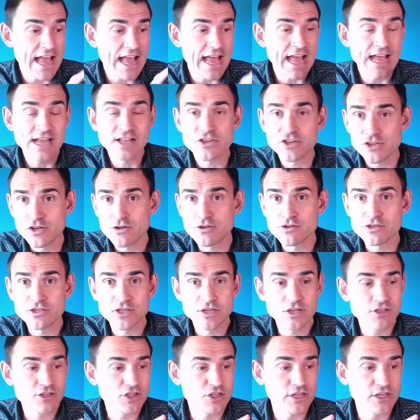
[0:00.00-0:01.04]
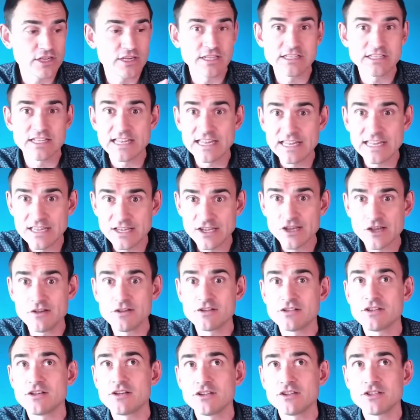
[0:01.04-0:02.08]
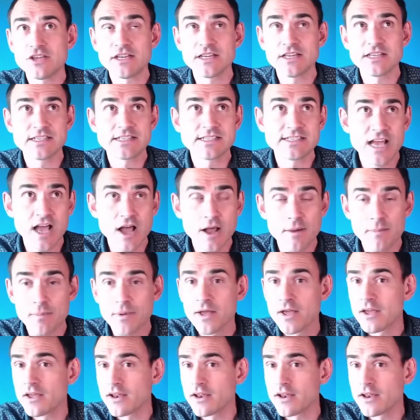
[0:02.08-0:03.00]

add users, she can delete users, she can set up,